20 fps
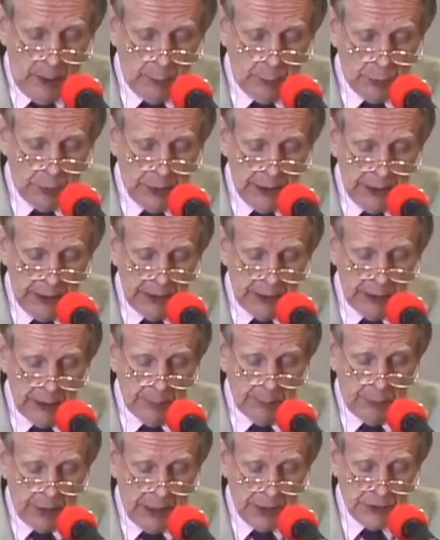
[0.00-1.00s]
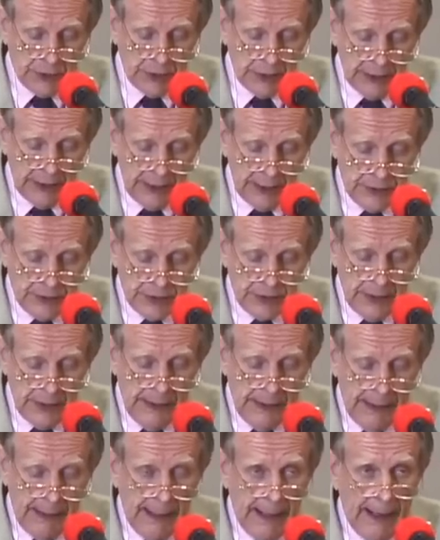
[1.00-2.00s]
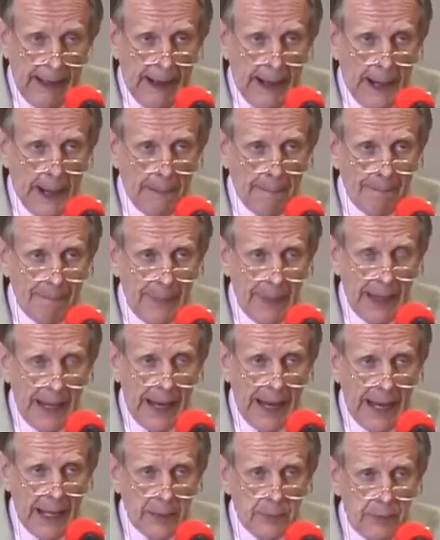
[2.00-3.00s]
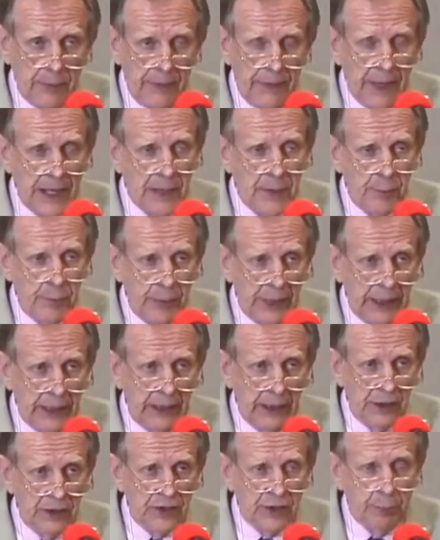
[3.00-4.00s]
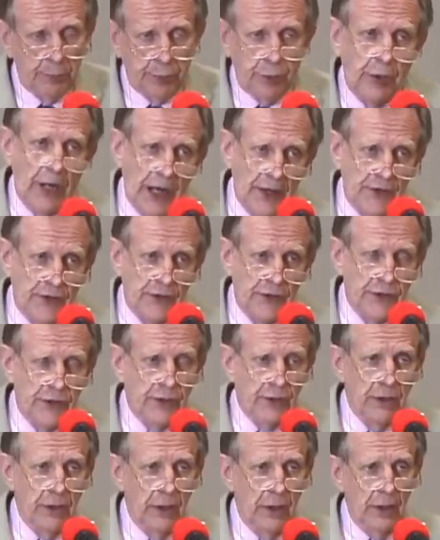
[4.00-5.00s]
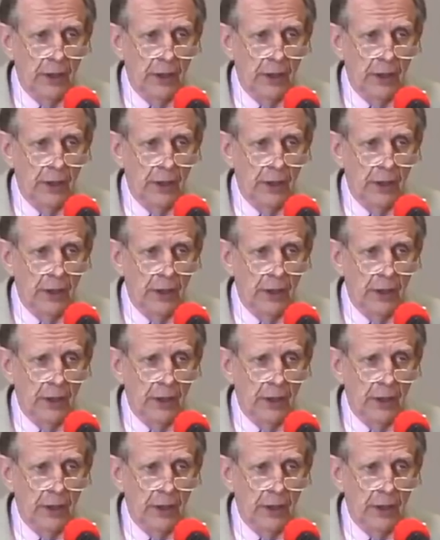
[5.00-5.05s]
uh, Morain postulates, uh, and then being suppressed,